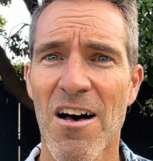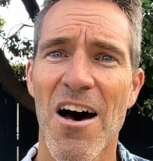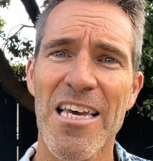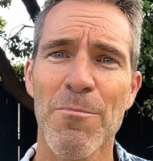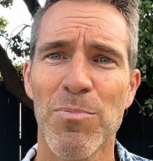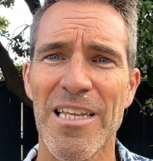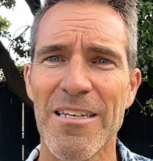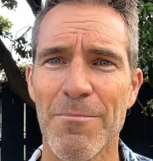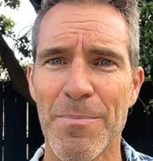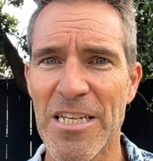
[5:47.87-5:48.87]
I complete
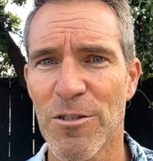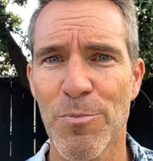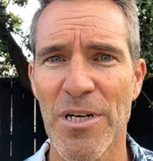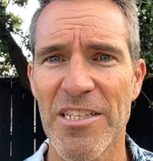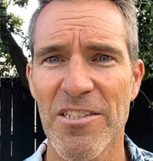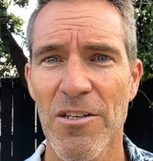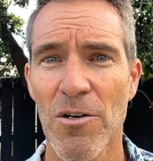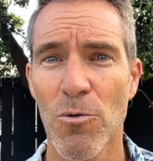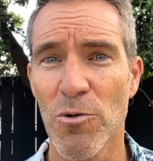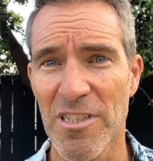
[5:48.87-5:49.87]
bench press
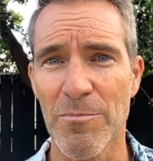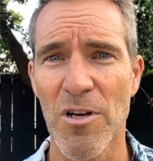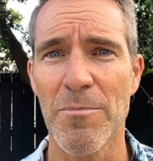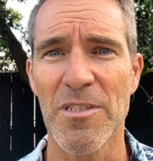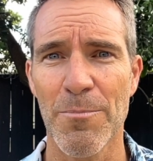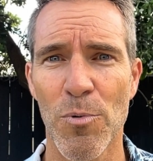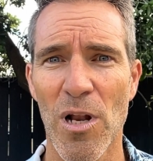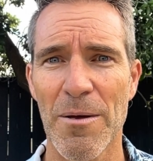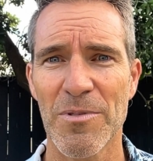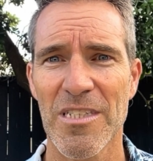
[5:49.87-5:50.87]
or sometimes some
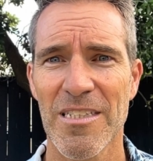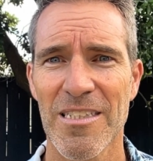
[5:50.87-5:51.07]
pull-ups.